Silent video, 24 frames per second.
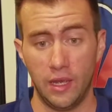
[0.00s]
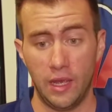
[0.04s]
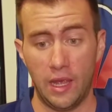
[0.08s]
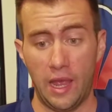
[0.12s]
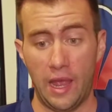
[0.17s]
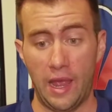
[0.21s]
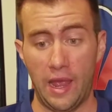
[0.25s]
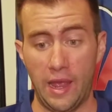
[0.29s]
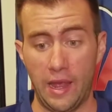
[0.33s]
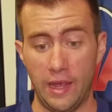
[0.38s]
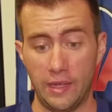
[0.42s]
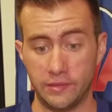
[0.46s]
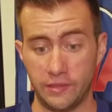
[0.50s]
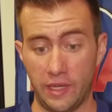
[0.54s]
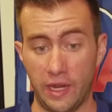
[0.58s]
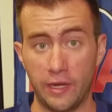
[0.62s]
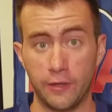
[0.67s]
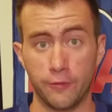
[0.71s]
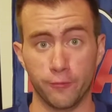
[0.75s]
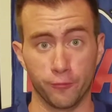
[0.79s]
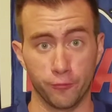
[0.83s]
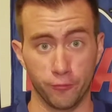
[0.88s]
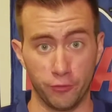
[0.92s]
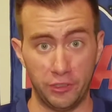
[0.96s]
and I
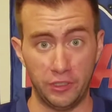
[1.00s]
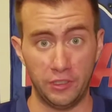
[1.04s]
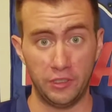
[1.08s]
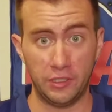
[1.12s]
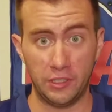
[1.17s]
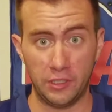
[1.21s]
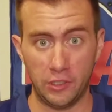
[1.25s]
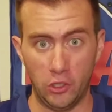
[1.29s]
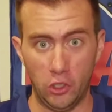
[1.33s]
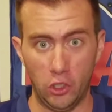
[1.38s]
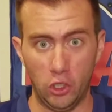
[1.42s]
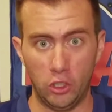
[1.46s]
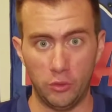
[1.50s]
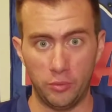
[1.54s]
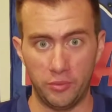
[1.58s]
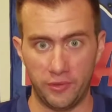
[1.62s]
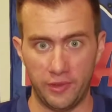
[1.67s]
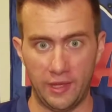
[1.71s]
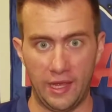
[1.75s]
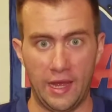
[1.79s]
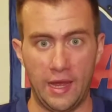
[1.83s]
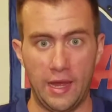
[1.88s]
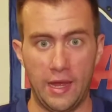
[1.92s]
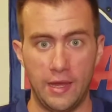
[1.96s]
really hope
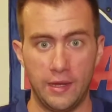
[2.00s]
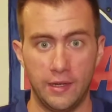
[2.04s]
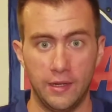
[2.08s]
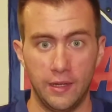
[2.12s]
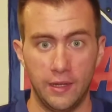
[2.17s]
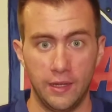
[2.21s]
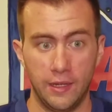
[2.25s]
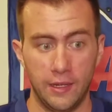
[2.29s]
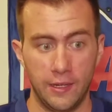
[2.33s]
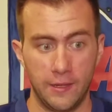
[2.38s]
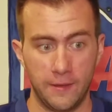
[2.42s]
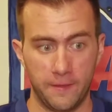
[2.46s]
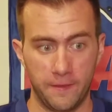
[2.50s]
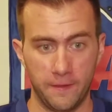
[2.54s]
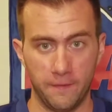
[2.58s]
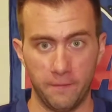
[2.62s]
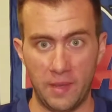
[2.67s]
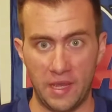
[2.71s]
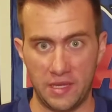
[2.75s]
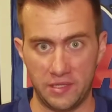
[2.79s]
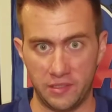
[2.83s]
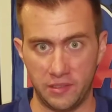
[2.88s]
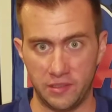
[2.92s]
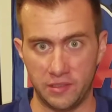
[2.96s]
that the
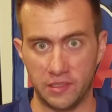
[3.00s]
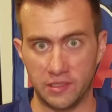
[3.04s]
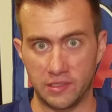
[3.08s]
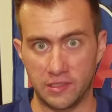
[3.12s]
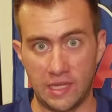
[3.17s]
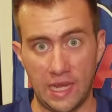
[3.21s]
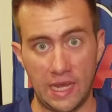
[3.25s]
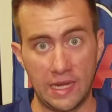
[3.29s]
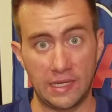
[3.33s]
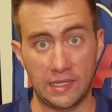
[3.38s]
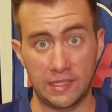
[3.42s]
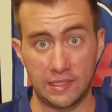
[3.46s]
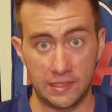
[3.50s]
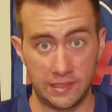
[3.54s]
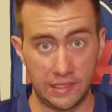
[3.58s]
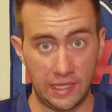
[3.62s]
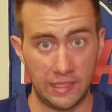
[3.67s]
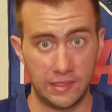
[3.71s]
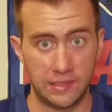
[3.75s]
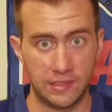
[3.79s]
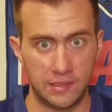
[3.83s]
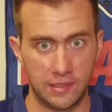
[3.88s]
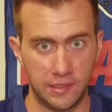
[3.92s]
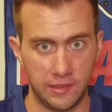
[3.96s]
message is getting
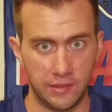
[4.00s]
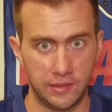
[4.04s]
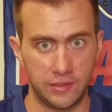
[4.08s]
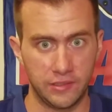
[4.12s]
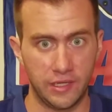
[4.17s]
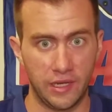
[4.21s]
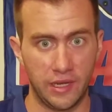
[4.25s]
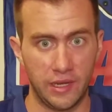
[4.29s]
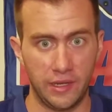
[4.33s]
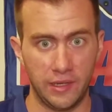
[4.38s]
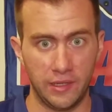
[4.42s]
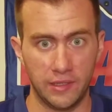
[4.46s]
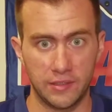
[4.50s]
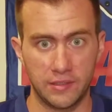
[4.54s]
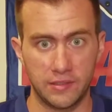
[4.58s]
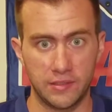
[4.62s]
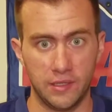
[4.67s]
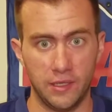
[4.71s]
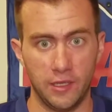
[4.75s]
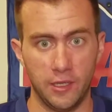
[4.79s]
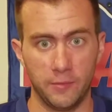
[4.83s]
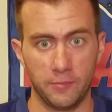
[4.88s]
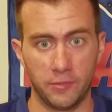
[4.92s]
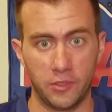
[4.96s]
sent to the Giants
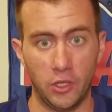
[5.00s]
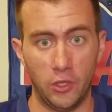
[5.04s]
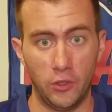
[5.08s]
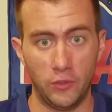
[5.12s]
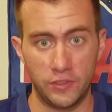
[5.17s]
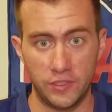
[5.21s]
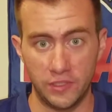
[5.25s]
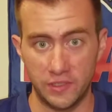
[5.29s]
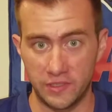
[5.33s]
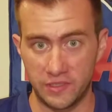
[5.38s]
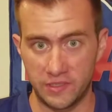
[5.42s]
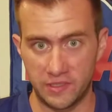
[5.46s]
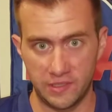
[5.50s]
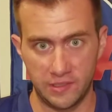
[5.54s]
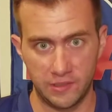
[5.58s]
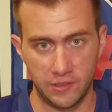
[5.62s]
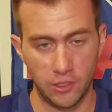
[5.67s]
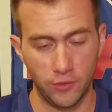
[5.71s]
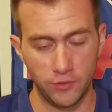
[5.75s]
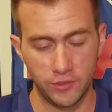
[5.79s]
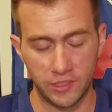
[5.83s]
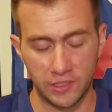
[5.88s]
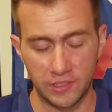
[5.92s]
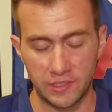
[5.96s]

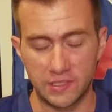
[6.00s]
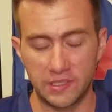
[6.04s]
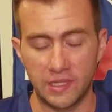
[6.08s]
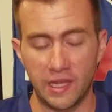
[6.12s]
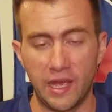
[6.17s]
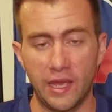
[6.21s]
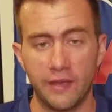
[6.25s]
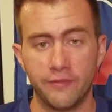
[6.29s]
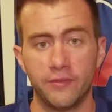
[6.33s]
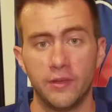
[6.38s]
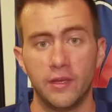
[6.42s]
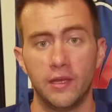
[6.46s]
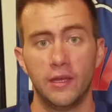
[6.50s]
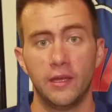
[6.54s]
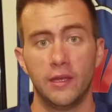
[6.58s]
coaching staff